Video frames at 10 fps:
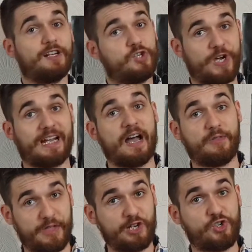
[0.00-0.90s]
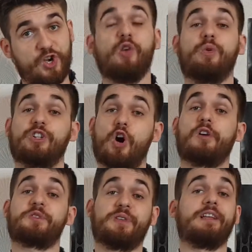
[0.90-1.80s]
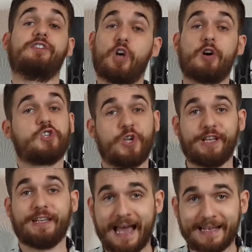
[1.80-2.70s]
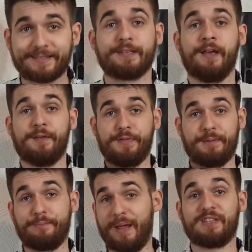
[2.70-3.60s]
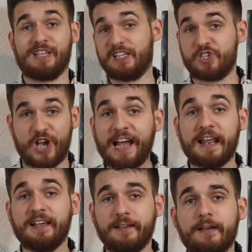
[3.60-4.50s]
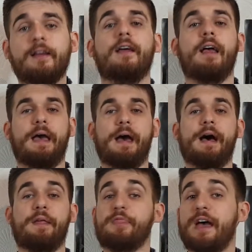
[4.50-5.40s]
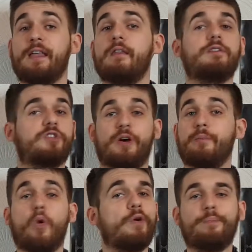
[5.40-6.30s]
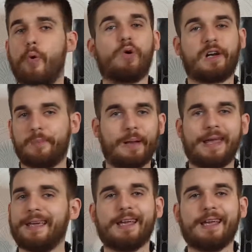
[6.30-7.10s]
Check out this shot with Carson and Doc shaking hands. They're basically shining. And then some more poker playing